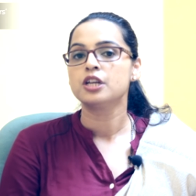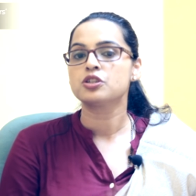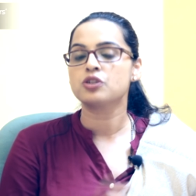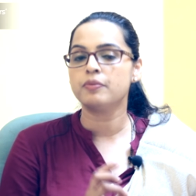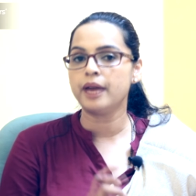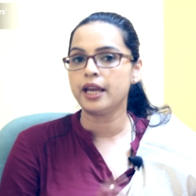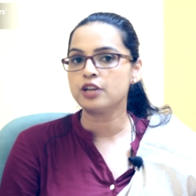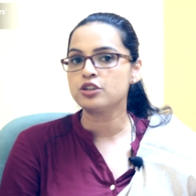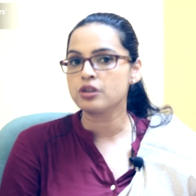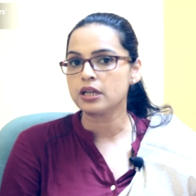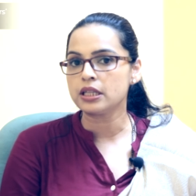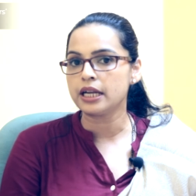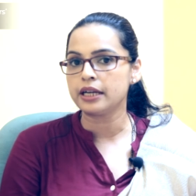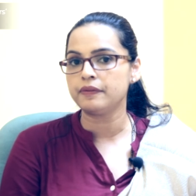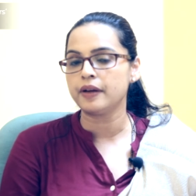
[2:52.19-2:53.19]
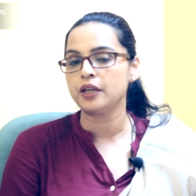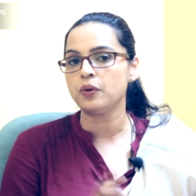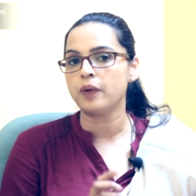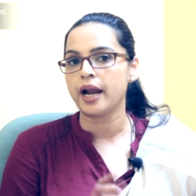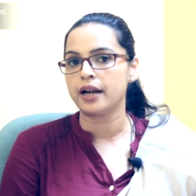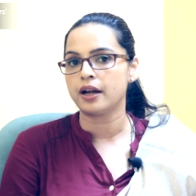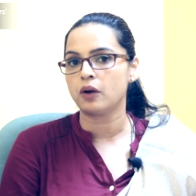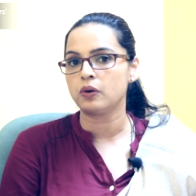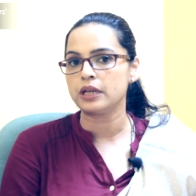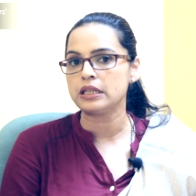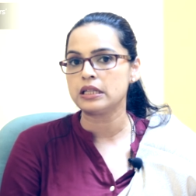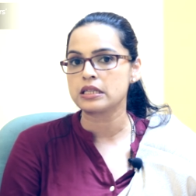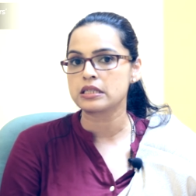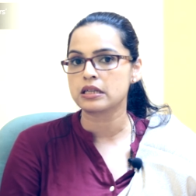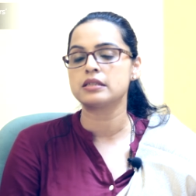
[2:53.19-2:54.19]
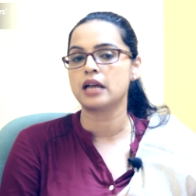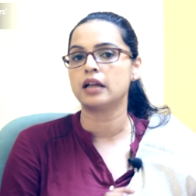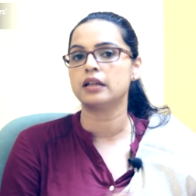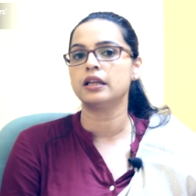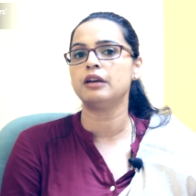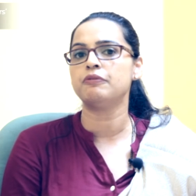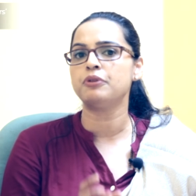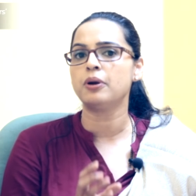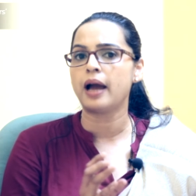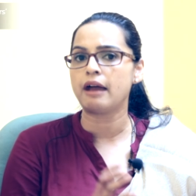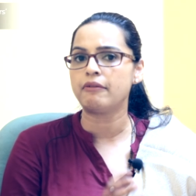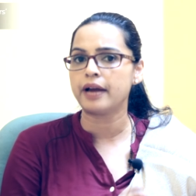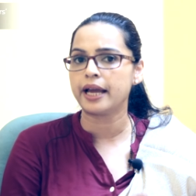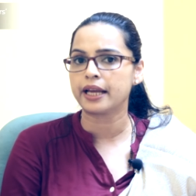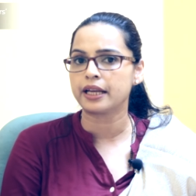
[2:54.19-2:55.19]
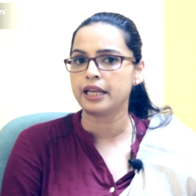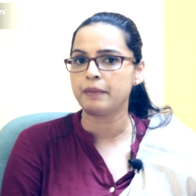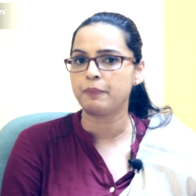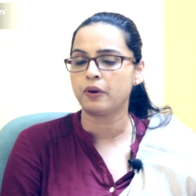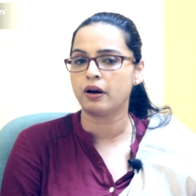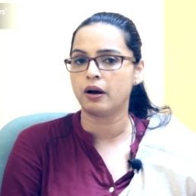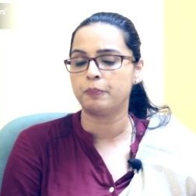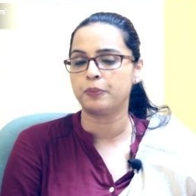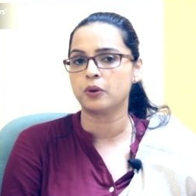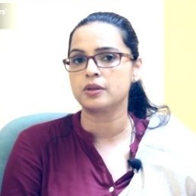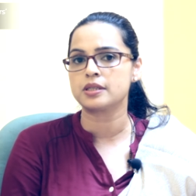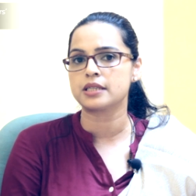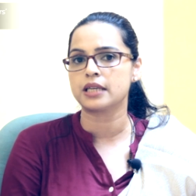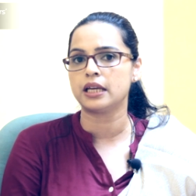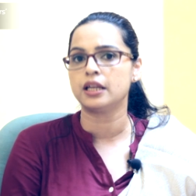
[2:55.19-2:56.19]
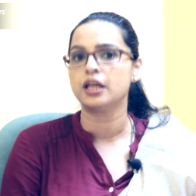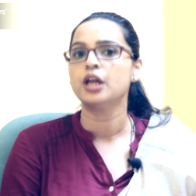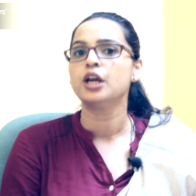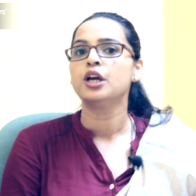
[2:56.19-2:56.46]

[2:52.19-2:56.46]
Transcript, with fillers: So make sure that when you head out in the sun, if you have acne uh, prone skin,